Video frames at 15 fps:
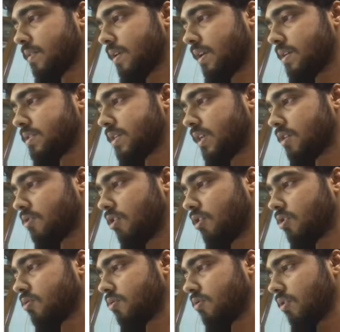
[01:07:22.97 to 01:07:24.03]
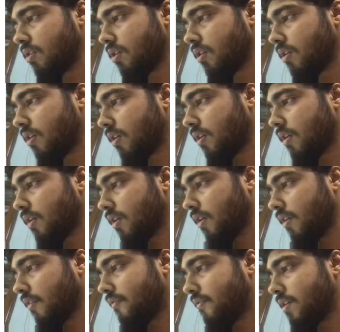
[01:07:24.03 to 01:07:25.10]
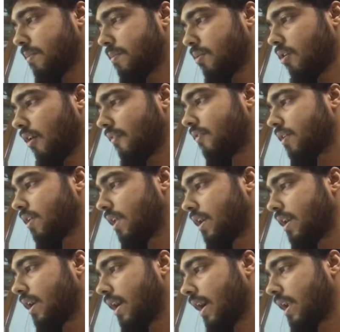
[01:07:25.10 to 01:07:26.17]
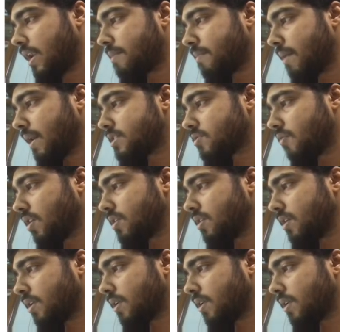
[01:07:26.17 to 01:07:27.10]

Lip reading: is equal to Fibo of n minus 1